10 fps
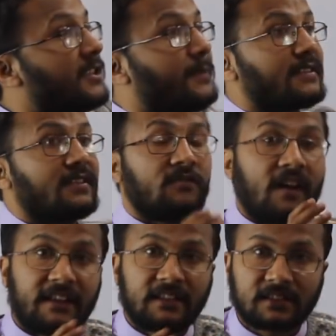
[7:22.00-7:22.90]
aspects.
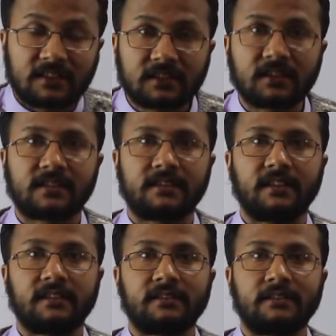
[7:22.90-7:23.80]
Divide and conquer is
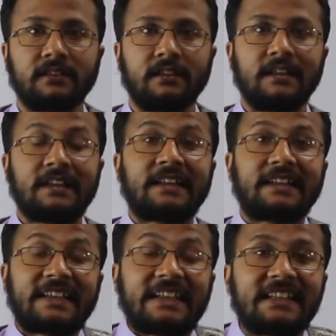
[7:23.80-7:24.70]
there,
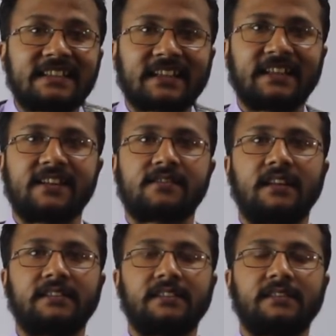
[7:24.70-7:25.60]
greedy techniques
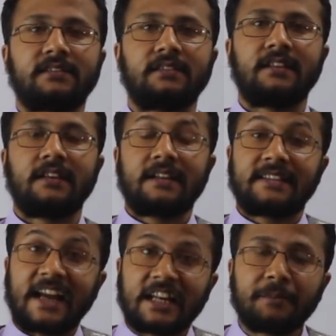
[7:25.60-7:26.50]
are there,
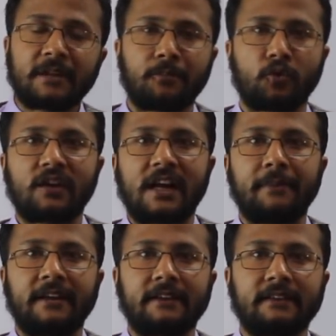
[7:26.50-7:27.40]
dynamic
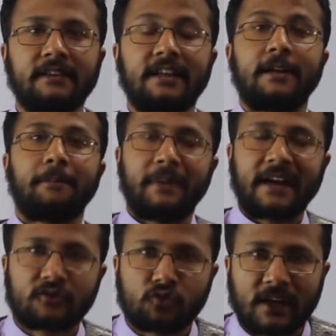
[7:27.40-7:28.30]
programming,
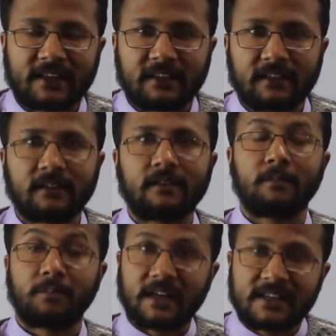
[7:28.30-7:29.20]
backtracking,
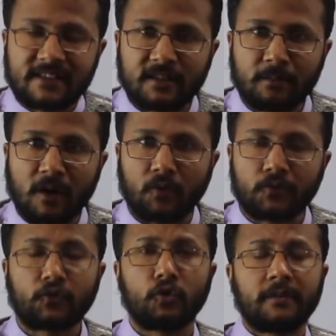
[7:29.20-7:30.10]
branch and
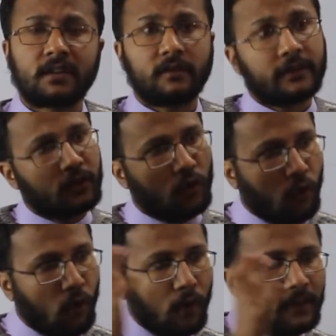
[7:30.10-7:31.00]
bound. So we'll be covering
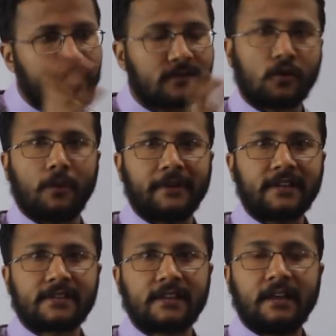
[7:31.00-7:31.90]
all these
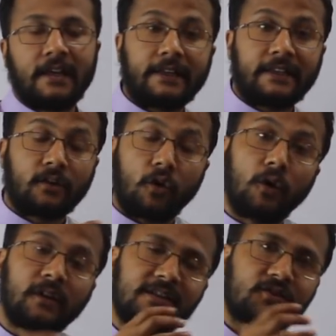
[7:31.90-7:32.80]
topics, and in
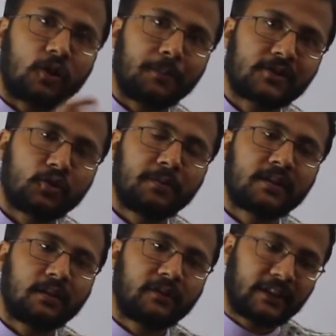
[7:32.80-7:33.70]
all these topics we'll be
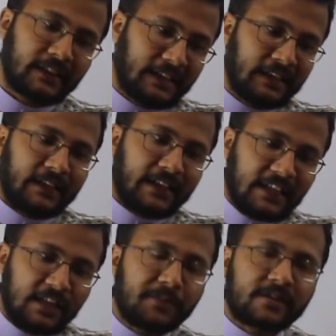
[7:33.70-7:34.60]
covering
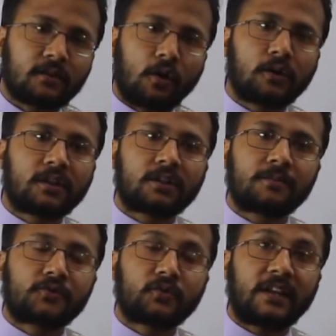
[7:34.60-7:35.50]
individual
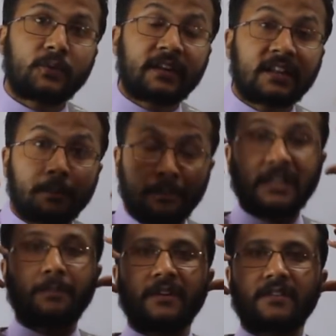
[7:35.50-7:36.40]
algorithms so that we get a
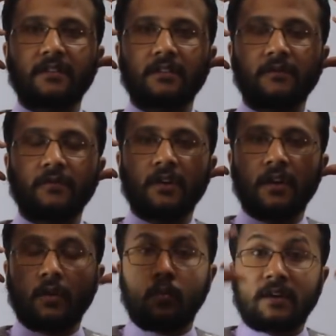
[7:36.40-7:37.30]
big picture
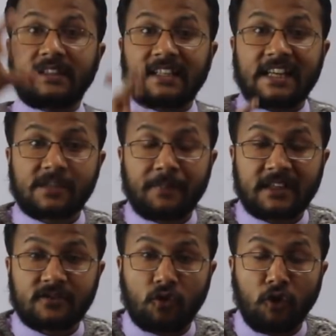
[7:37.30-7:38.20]
of what that
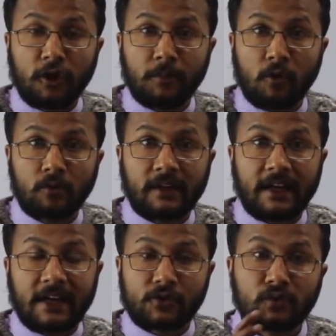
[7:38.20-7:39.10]
aspect is all
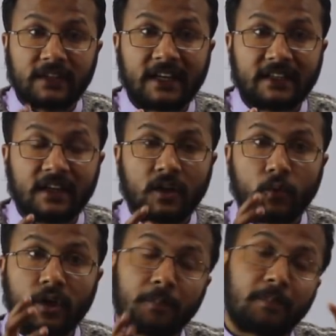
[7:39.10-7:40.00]
about, so
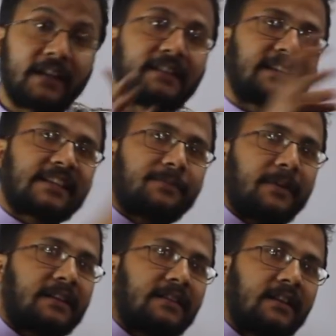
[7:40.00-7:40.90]
that we apply that
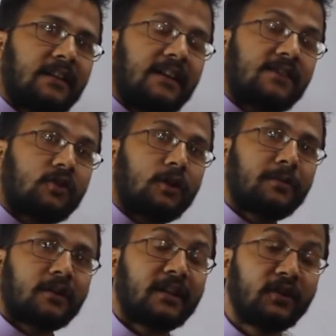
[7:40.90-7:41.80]
aspect in
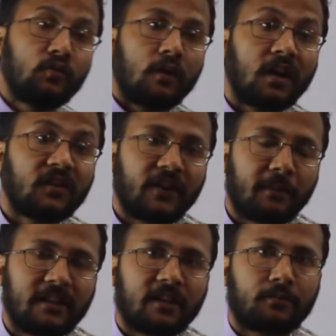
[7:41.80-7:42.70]
solving a new
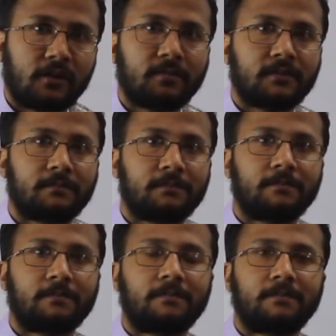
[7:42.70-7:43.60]
unfamiliar
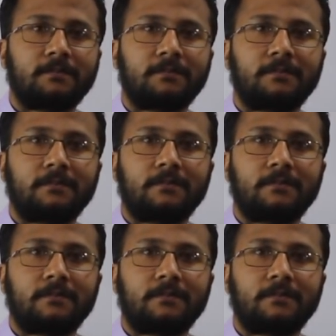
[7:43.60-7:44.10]
problem,